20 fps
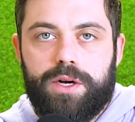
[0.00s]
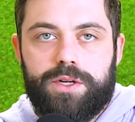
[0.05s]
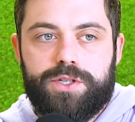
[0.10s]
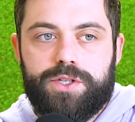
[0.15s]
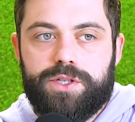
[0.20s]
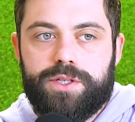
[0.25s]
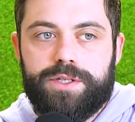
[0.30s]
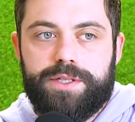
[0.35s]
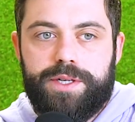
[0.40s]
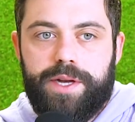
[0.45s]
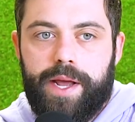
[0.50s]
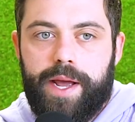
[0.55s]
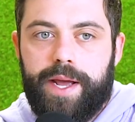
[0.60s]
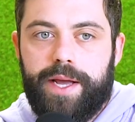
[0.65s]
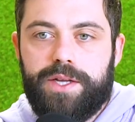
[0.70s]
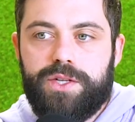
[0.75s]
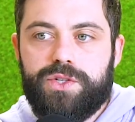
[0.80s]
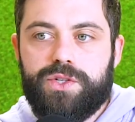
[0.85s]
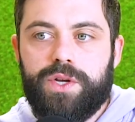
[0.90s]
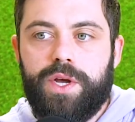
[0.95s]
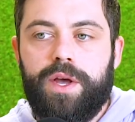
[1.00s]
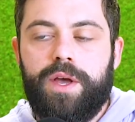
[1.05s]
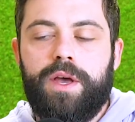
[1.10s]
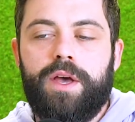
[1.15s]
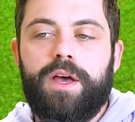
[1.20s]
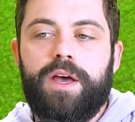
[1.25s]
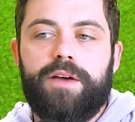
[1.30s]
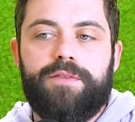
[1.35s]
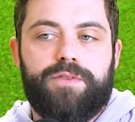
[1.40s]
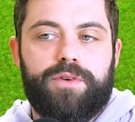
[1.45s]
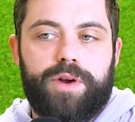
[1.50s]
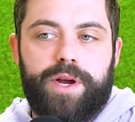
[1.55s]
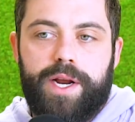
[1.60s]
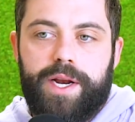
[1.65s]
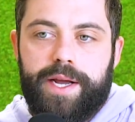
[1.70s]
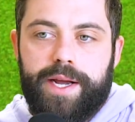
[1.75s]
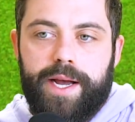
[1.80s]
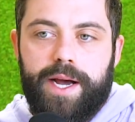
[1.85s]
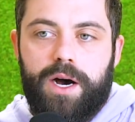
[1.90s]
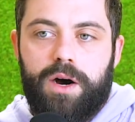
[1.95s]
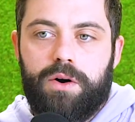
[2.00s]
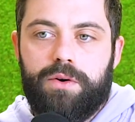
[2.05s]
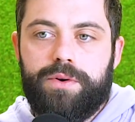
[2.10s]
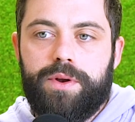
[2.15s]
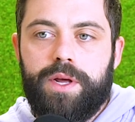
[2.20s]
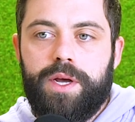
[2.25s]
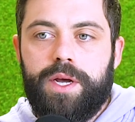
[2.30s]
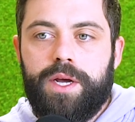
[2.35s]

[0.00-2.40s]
on certain days, if you're eating out,